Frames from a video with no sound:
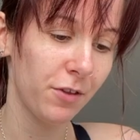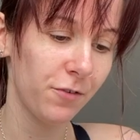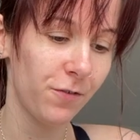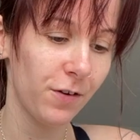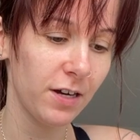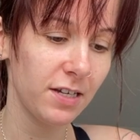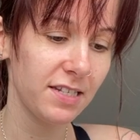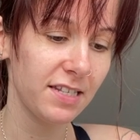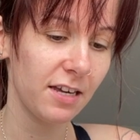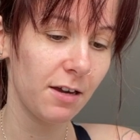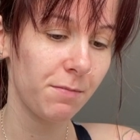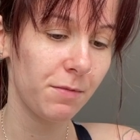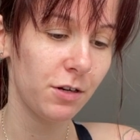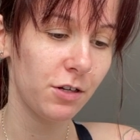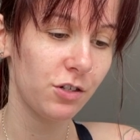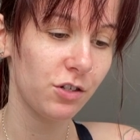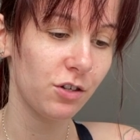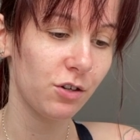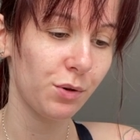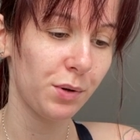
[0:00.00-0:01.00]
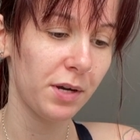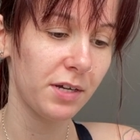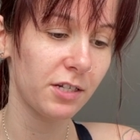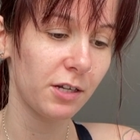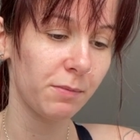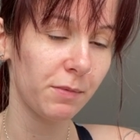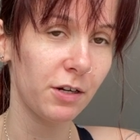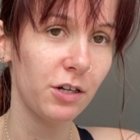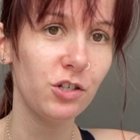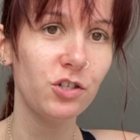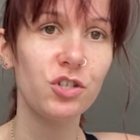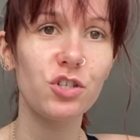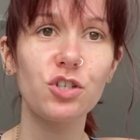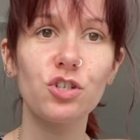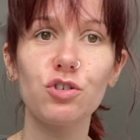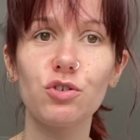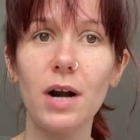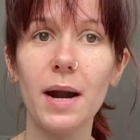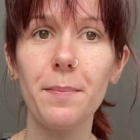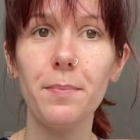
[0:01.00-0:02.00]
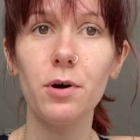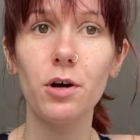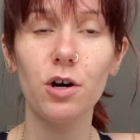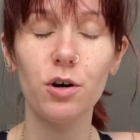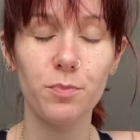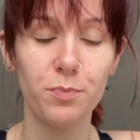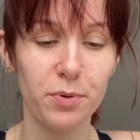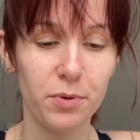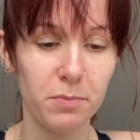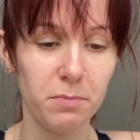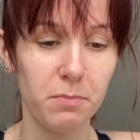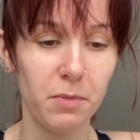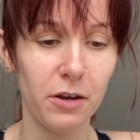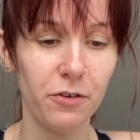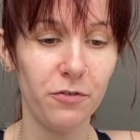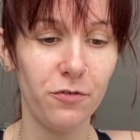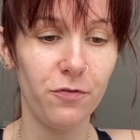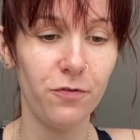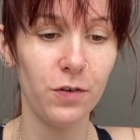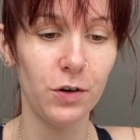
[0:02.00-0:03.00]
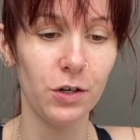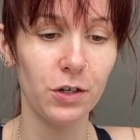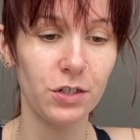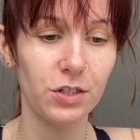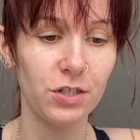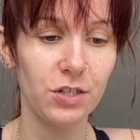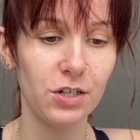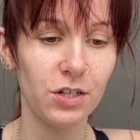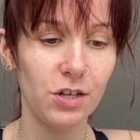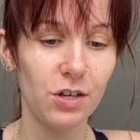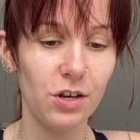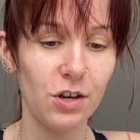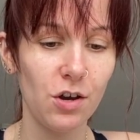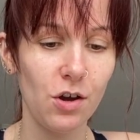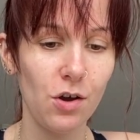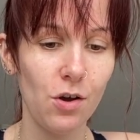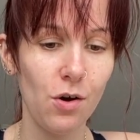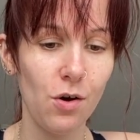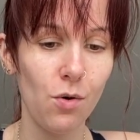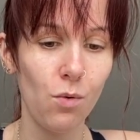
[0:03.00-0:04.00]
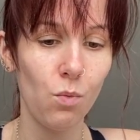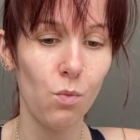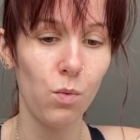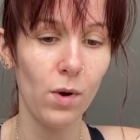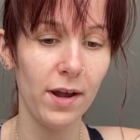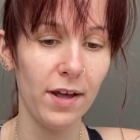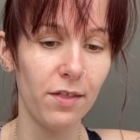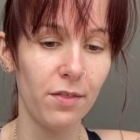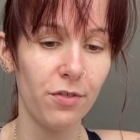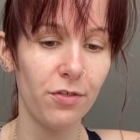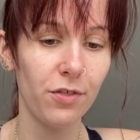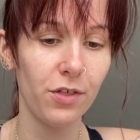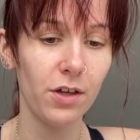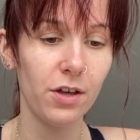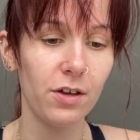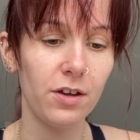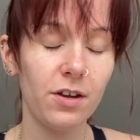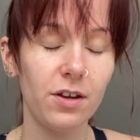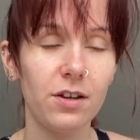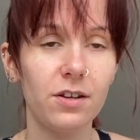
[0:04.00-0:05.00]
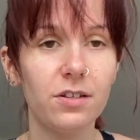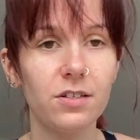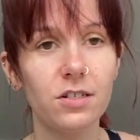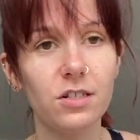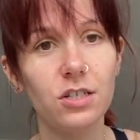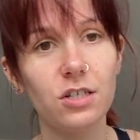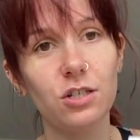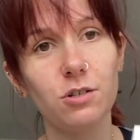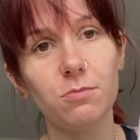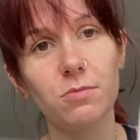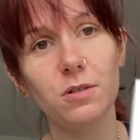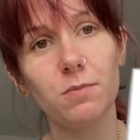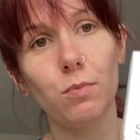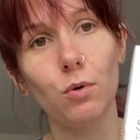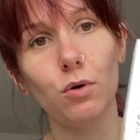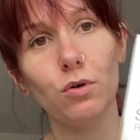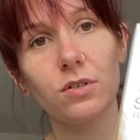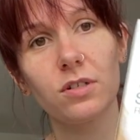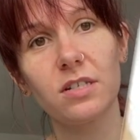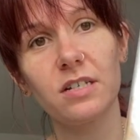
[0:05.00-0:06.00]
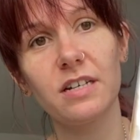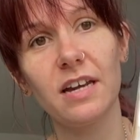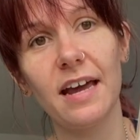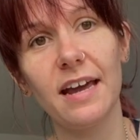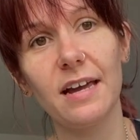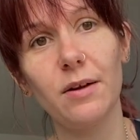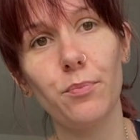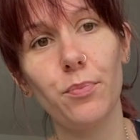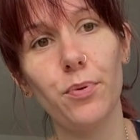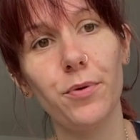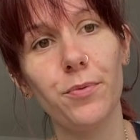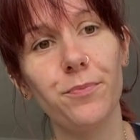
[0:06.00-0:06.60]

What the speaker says: first thing I'm going to do is I'm going to strap up my foot with some sports tape.